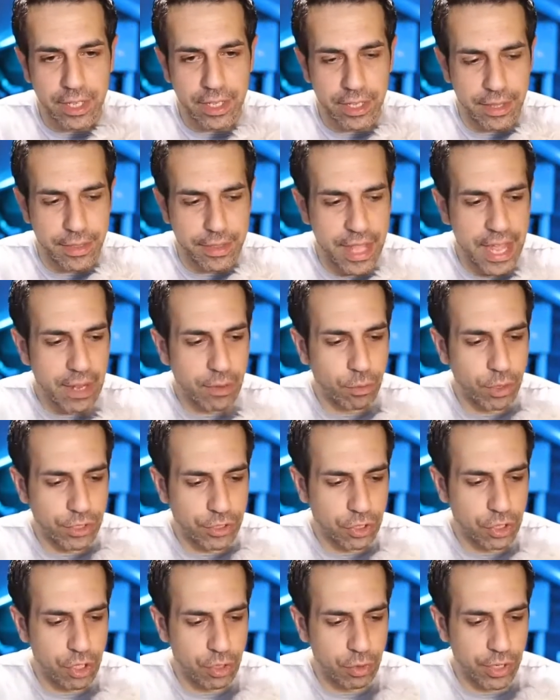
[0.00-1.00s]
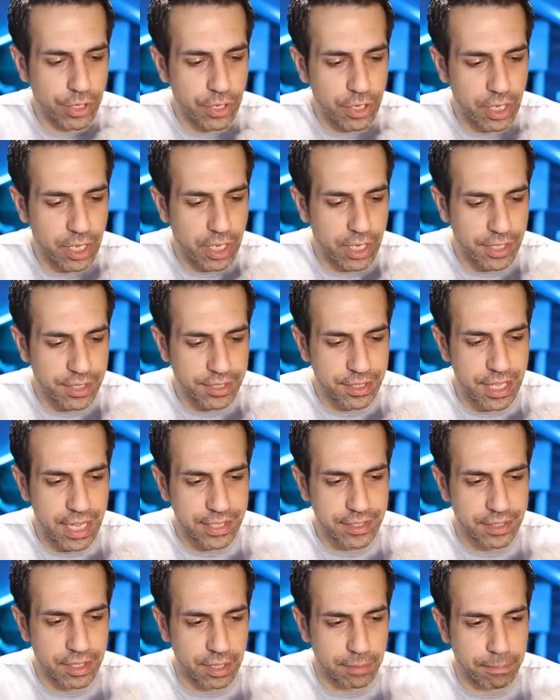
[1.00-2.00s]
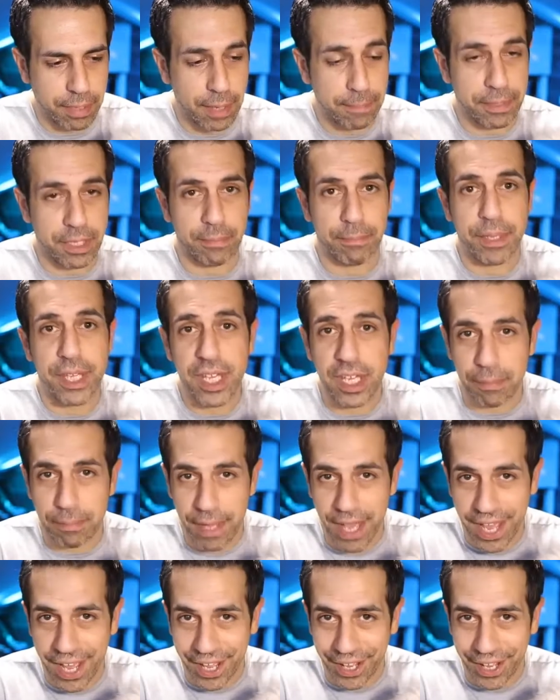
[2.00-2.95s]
that what's going on is that's a puppy pee pad.